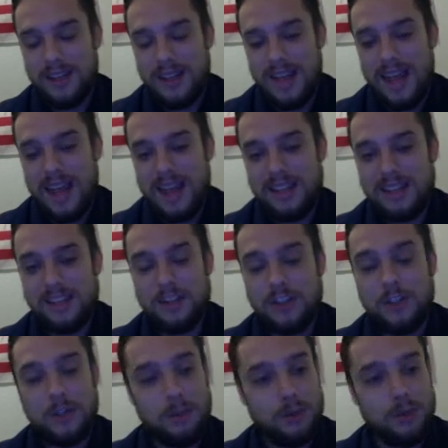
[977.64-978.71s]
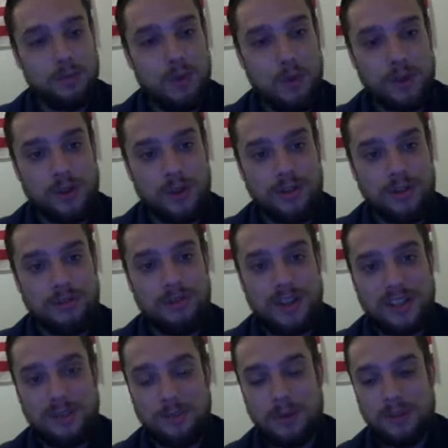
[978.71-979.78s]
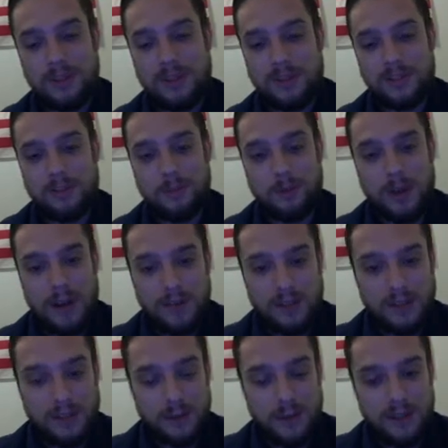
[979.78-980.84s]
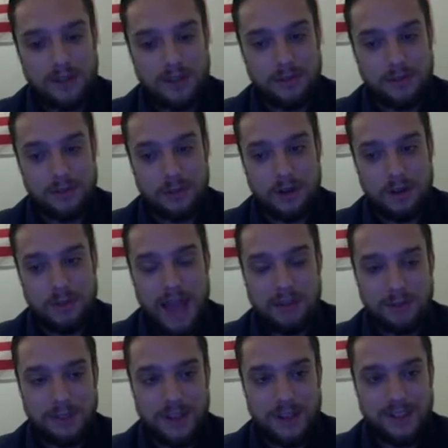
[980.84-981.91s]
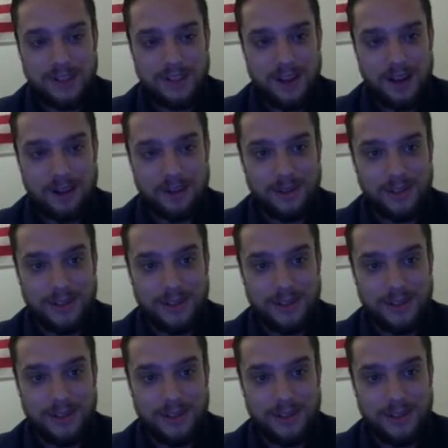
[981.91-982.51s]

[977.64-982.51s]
and a huge portion of Facebook's revenue is from advertising dollars.